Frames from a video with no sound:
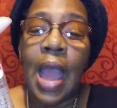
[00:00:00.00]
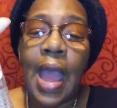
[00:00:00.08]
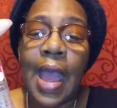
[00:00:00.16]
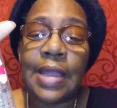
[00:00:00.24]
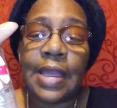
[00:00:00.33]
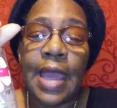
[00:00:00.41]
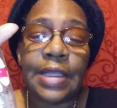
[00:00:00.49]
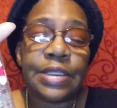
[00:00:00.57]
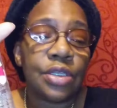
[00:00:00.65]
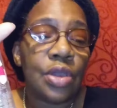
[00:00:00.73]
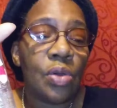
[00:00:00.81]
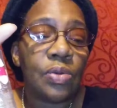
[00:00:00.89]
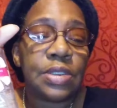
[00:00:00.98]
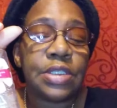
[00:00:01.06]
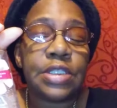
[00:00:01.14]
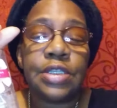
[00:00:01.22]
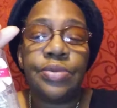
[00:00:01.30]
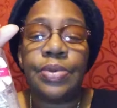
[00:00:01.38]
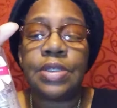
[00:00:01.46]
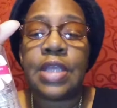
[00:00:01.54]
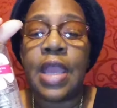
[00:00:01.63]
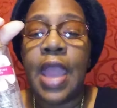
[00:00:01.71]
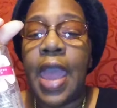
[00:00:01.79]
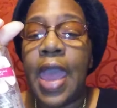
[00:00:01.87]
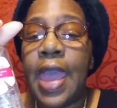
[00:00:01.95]
I like to go and see what
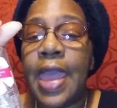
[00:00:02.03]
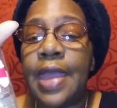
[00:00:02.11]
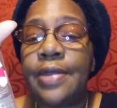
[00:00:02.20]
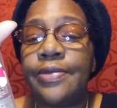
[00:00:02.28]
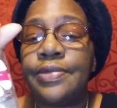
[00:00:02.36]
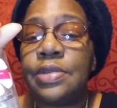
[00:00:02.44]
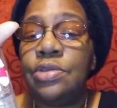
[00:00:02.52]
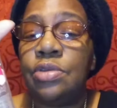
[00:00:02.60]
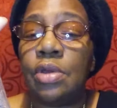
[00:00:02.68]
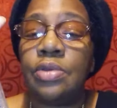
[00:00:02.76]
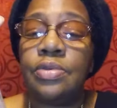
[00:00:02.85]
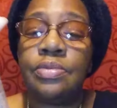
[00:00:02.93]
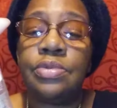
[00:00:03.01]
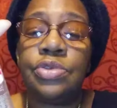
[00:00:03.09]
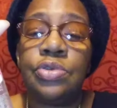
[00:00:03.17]
they have and, you know,